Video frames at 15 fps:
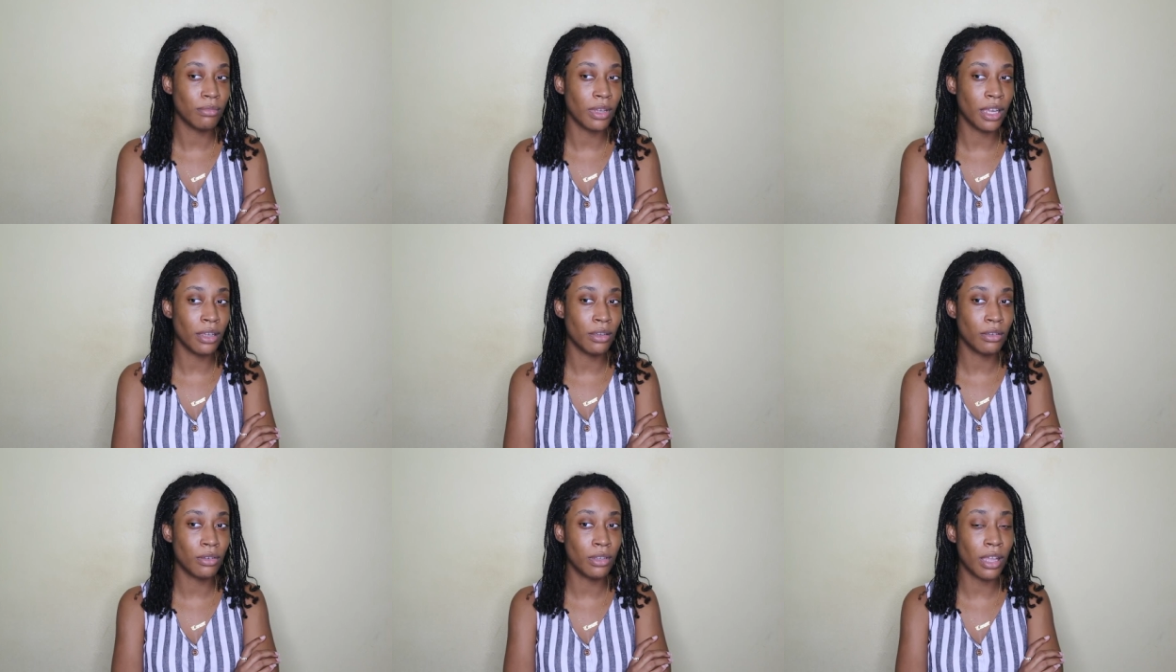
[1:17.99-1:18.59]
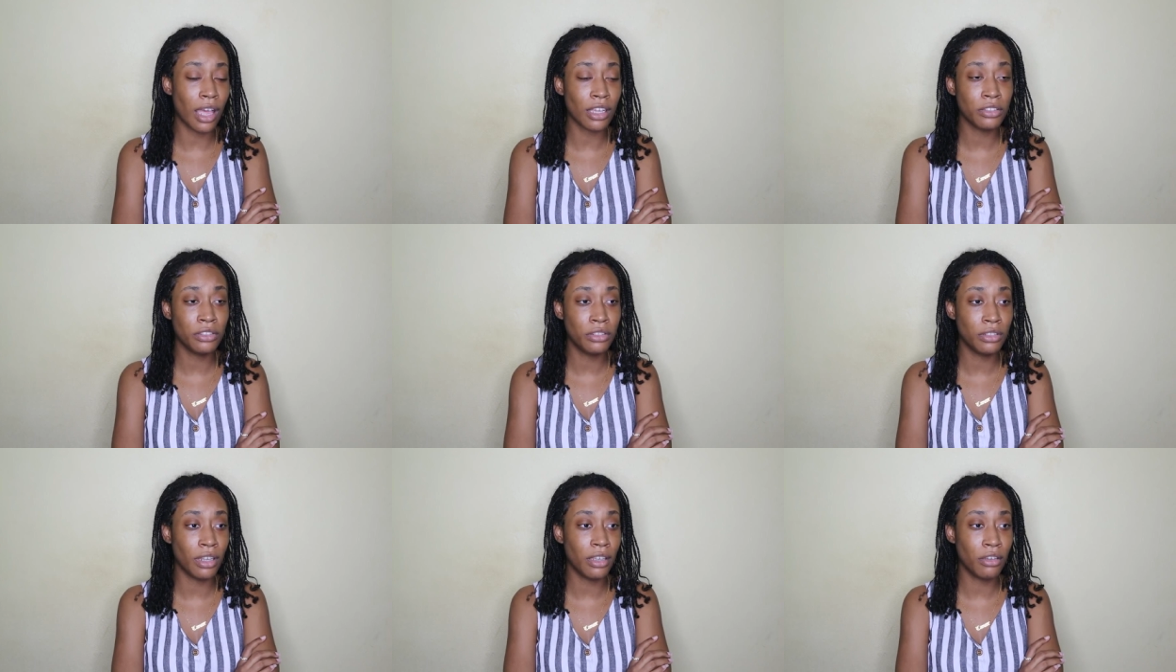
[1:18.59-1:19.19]
I
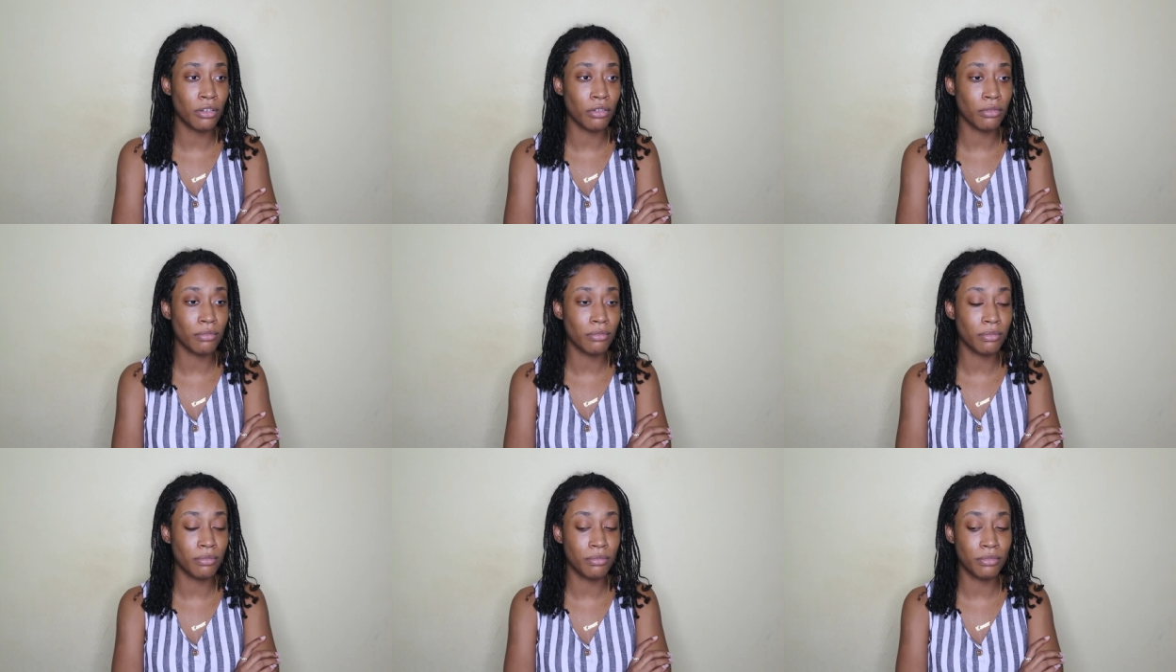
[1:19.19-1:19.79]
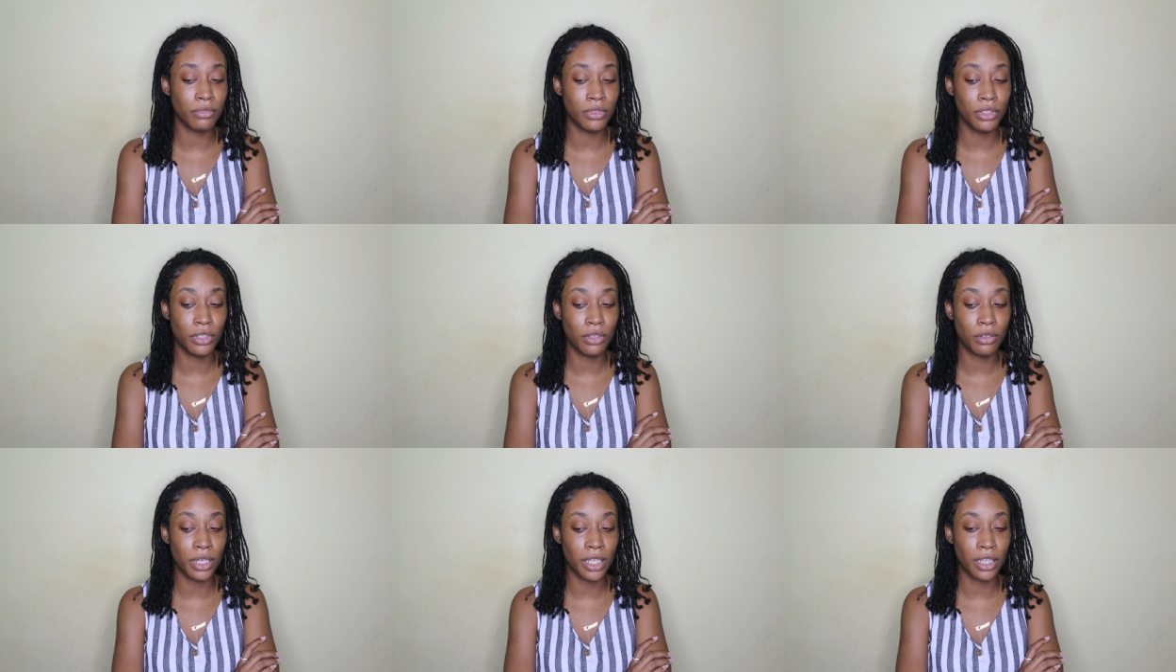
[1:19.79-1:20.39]
actually like her. You
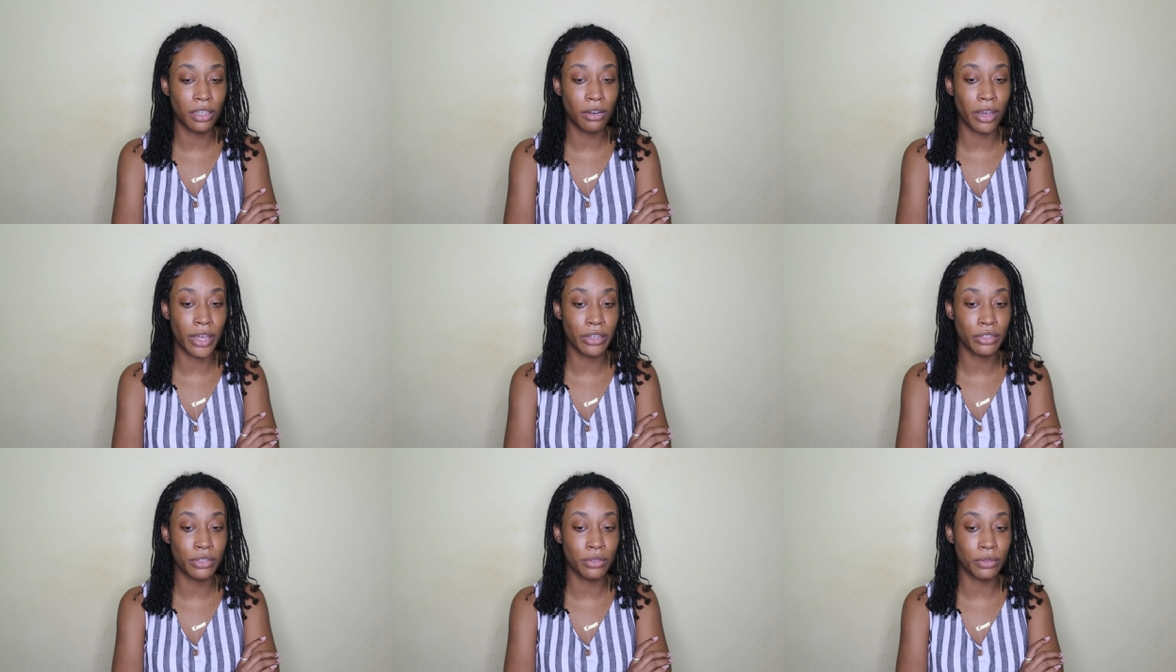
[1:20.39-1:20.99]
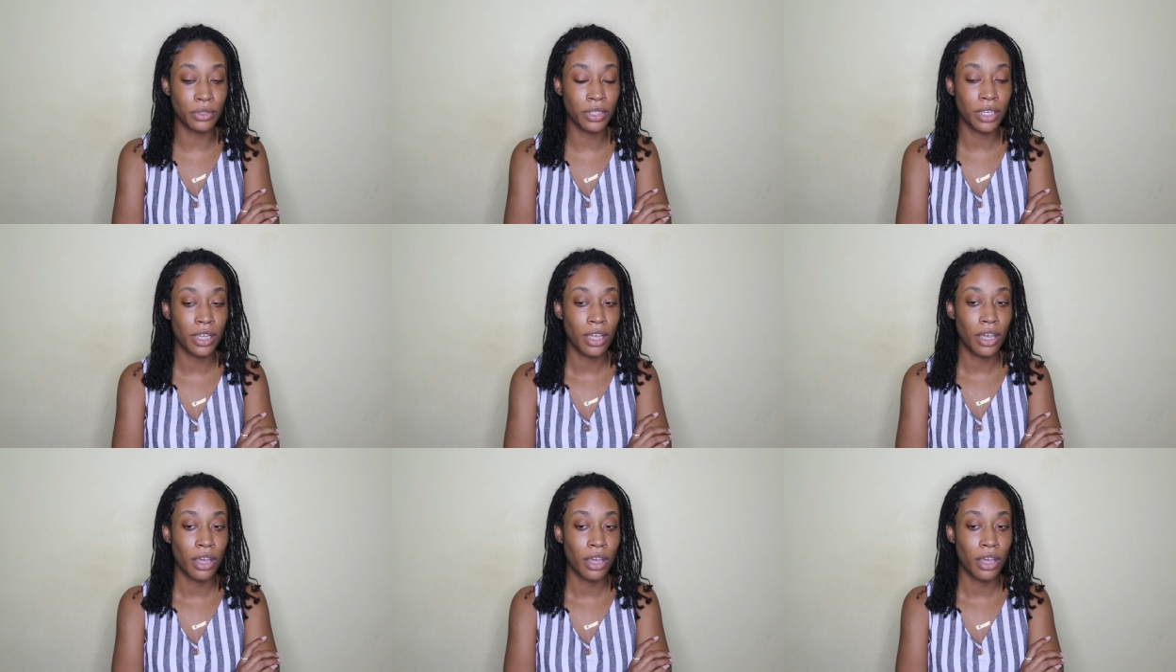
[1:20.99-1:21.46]
know, I like her attitude.